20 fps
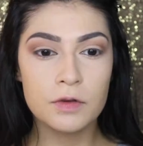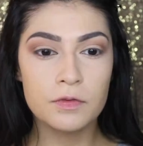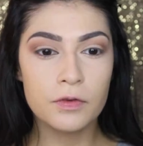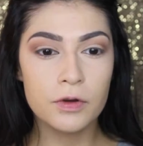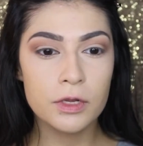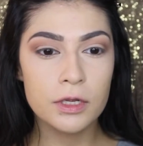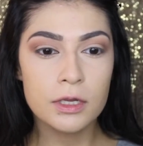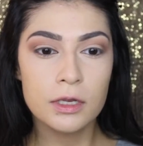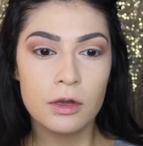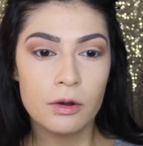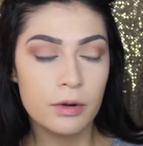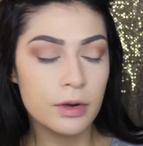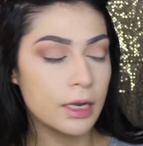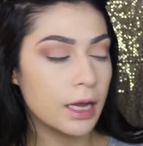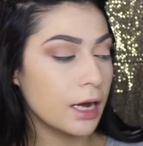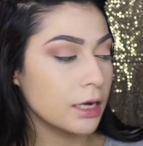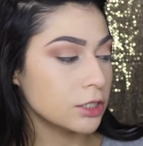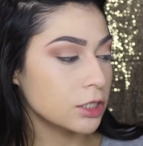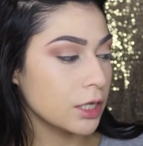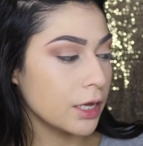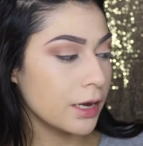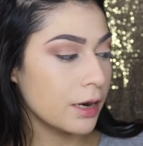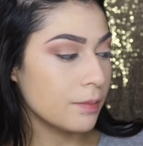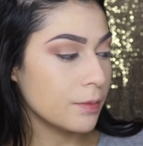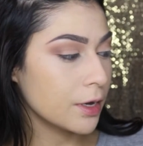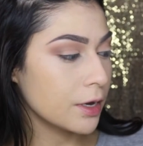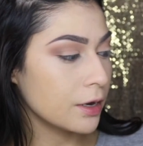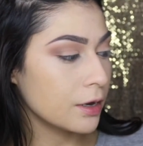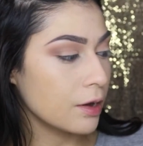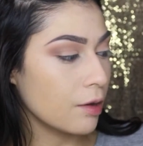For the lower lash line,
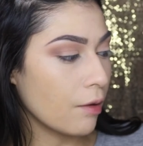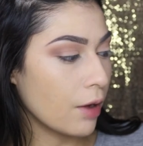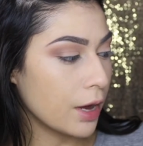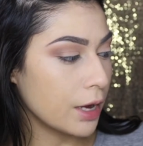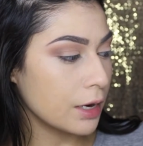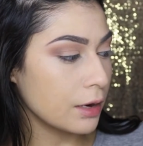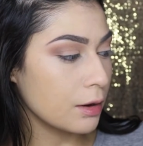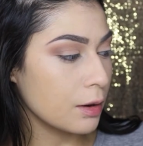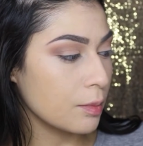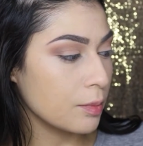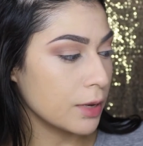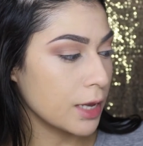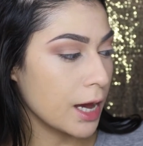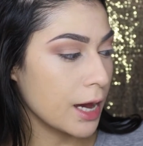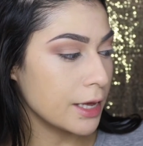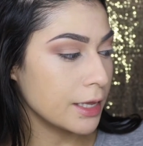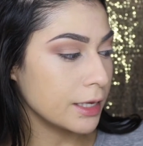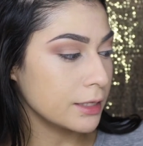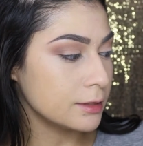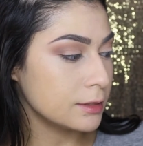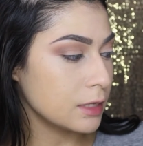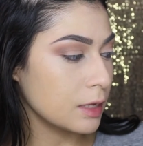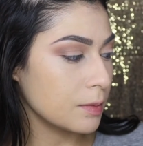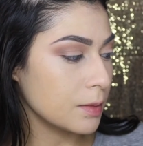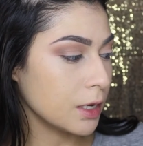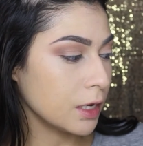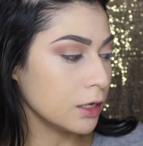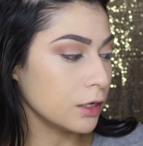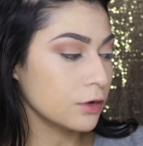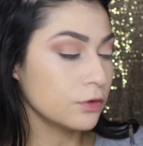I'm going to go ahead and apply that same
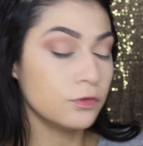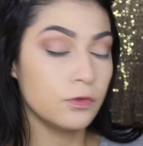color,